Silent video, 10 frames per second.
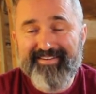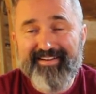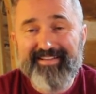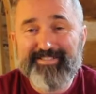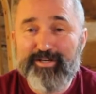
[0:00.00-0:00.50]

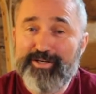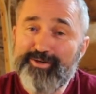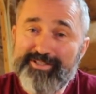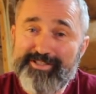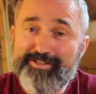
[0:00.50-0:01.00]
And so I thought,
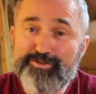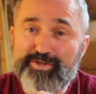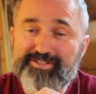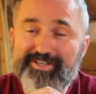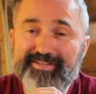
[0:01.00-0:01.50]
well, this is
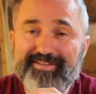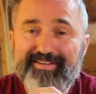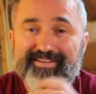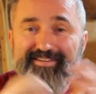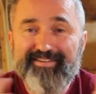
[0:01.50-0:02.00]
interesting.
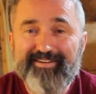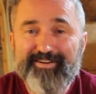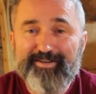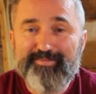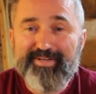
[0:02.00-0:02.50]

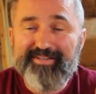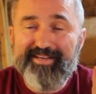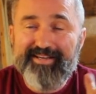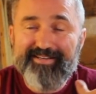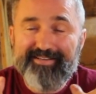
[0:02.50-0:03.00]
And
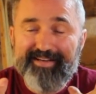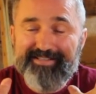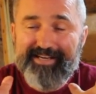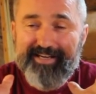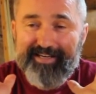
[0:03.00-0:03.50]
then
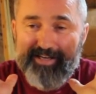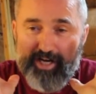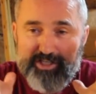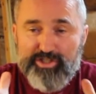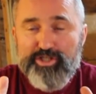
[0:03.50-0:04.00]
as I
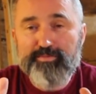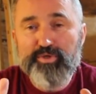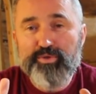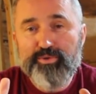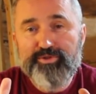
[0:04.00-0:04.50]
got into the
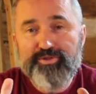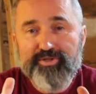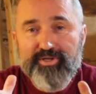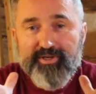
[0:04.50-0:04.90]
booth